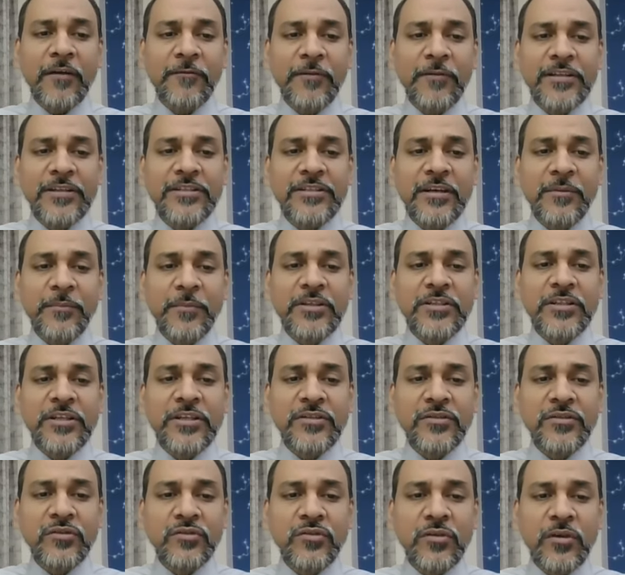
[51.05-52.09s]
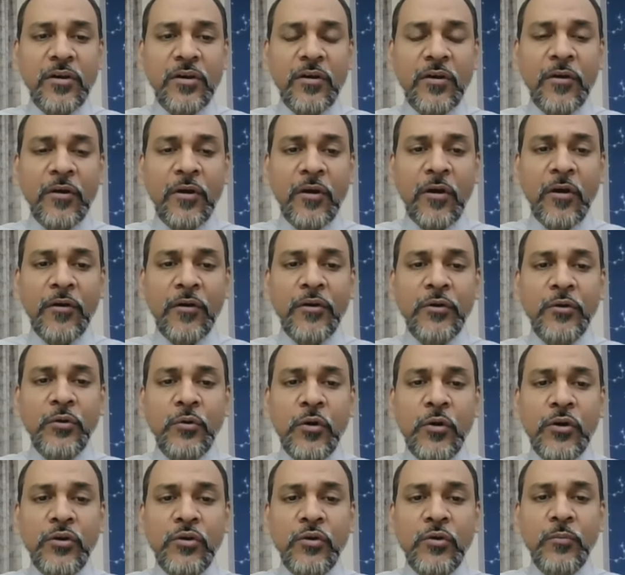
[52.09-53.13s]
fresh slippages, on aq and
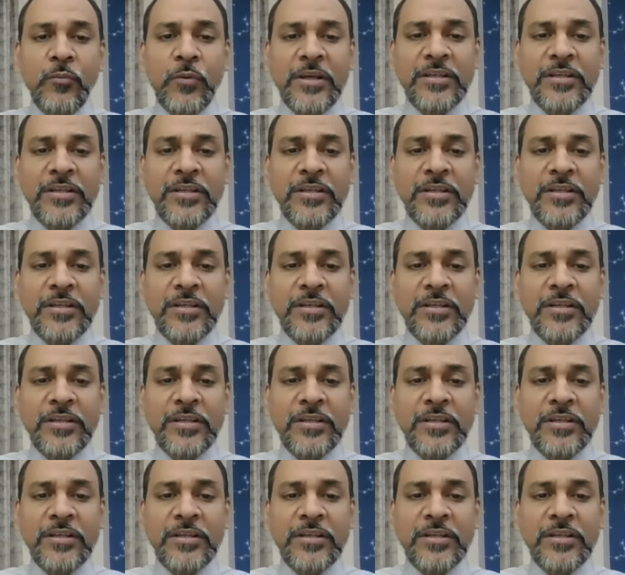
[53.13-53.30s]
Q-on-Q